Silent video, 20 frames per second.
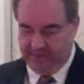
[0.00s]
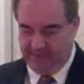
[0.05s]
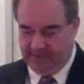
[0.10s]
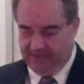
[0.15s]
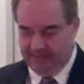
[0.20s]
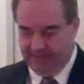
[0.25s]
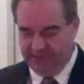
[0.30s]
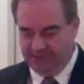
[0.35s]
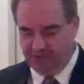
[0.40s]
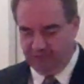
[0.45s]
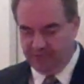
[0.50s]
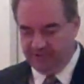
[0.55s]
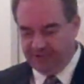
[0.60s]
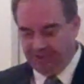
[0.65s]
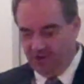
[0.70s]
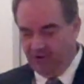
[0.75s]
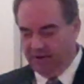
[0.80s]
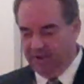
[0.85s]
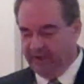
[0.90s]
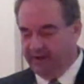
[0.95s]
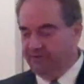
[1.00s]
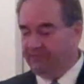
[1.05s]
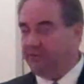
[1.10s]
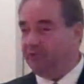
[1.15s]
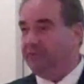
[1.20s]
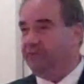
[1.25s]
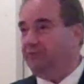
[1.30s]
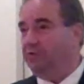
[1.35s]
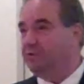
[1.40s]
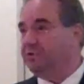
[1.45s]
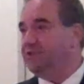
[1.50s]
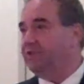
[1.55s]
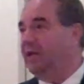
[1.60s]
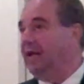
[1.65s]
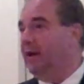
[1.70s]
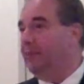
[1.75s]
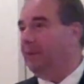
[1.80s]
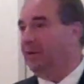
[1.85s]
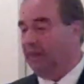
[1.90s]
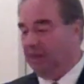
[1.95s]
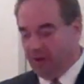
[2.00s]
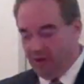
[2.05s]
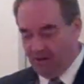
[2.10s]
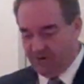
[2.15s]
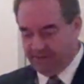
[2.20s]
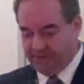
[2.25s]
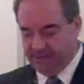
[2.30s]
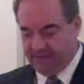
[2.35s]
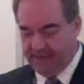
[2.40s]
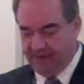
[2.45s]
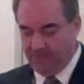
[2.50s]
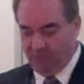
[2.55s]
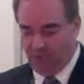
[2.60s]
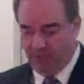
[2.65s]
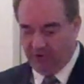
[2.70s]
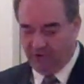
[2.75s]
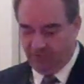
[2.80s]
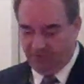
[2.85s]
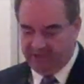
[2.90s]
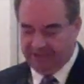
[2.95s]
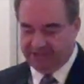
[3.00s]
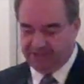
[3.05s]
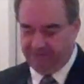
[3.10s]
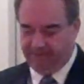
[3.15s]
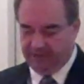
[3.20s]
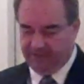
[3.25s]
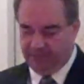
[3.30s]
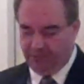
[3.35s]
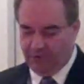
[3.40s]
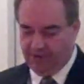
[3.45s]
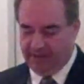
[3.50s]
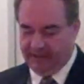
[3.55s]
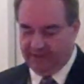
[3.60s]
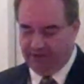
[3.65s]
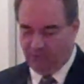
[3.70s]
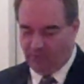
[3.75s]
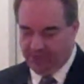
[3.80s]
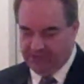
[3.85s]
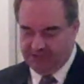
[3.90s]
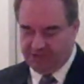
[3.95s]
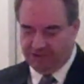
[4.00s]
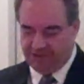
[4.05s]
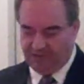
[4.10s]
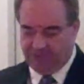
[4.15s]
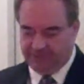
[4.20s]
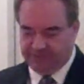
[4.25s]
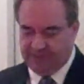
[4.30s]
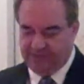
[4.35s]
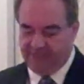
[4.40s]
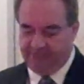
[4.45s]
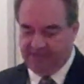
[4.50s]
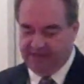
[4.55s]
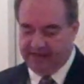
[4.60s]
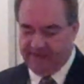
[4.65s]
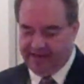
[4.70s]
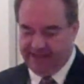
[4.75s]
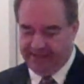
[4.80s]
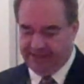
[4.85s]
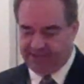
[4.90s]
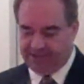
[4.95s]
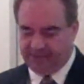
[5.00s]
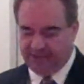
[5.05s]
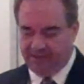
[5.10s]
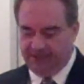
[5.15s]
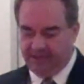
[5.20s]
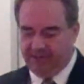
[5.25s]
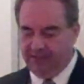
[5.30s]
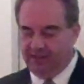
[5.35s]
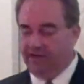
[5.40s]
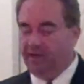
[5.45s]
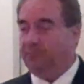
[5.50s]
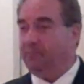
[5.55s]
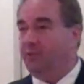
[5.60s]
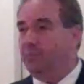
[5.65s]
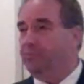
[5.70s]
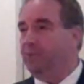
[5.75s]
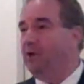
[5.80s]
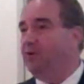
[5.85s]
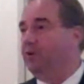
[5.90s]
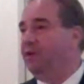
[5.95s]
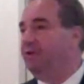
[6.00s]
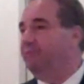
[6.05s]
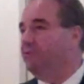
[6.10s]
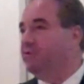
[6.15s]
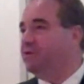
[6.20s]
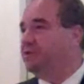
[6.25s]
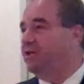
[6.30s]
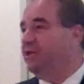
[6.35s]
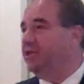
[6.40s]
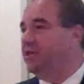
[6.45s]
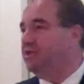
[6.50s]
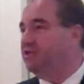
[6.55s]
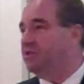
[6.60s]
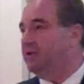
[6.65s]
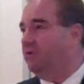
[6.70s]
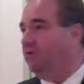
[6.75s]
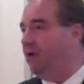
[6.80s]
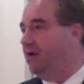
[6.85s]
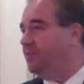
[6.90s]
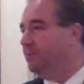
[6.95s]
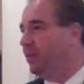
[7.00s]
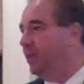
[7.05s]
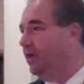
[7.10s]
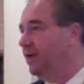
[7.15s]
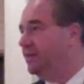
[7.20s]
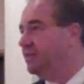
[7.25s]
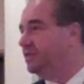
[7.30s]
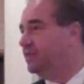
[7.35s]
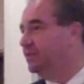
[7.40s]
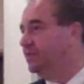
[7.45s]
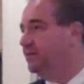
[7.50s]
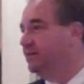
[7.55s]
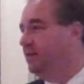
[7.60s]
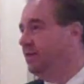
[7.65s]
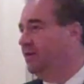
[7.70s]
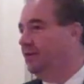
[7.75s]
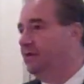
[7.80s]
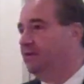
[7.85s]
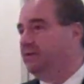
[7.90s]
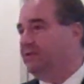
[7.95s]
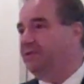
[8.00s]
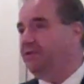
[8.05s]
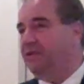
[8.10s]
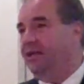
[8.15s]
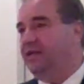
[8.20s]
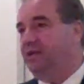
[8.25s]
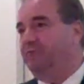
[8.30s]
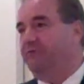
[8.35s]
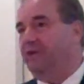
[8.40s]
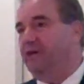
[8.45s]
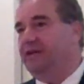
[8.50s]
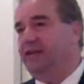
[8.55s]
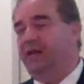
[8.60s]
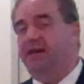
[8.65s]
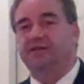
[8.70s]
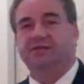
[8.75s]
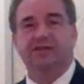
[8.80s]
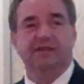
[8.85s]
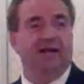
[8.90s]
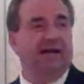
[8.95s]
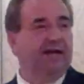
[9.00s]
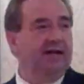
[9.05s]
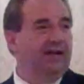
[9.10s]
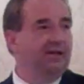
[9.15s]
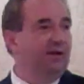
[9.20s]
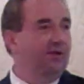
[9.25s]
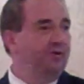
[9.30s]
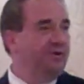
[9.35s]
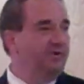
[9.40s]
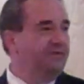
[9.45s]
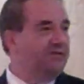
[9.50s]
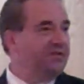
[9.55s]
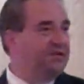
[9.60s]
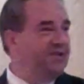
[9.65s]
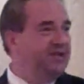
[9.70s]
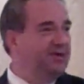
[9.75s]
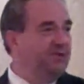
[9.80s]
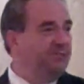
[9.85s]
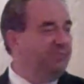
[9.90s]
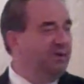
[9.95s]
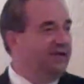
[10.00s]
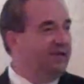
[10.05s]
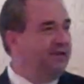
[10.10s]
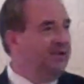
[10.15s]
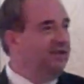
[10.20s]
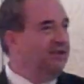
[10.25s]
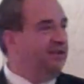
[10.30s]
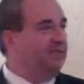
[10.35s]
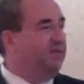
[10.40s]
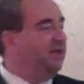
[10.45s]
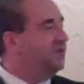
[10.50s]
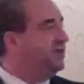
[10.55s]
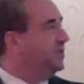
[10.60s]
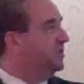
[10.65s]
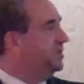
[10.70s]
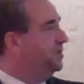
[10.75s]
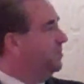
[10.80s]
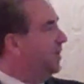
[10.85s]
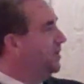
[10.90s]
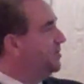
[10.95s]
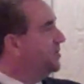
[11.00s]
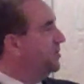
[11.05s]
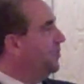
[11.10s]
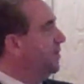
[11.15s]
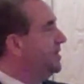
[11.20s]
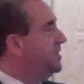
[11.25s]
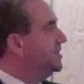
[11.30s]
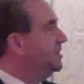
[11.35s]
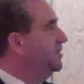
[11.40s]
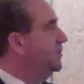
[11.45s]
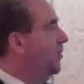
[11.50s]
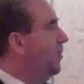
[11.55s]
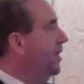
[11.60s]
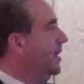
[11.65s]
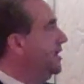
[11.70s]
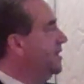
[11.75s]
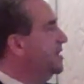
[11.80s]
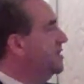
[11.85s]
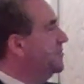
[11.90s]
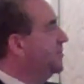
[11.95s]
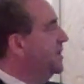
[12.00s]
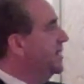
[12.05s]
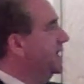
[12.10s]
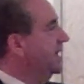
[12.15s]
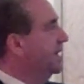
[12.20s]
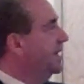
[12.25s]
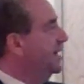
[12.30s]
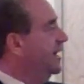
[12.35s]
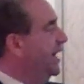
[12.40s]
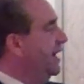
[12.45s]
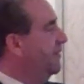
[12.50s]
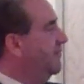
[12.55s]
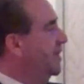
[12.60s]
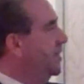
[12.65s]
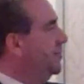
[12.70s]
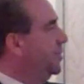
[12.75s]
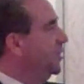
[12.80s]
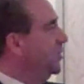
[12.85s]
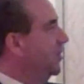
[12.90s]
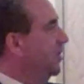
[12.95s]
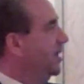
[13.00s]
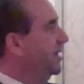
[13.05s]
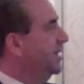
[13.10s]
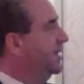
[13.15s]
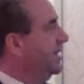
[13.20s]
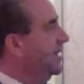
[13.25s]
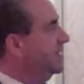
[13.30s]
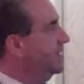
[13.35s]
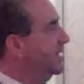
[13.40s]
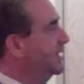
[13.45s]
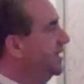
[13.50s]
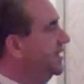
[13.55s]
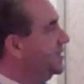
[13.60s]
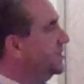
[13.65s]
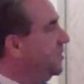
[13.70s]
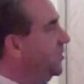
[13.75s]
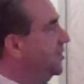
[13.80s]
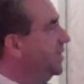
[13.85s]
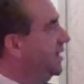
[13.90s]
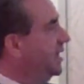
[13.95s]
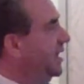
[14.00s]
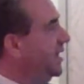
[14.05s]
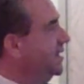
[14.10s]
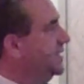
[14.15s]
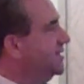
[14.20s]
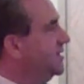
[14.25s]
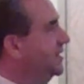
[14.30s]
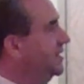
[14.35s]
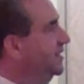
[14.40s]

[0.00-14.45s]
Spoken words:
And as a result of that, for the first time in a long time, we're aggressively running regional TV ads promoting Virginia as a great place to take a vacation. I know you've seen them, but this is the most recent one that we have up and running. I think it turned out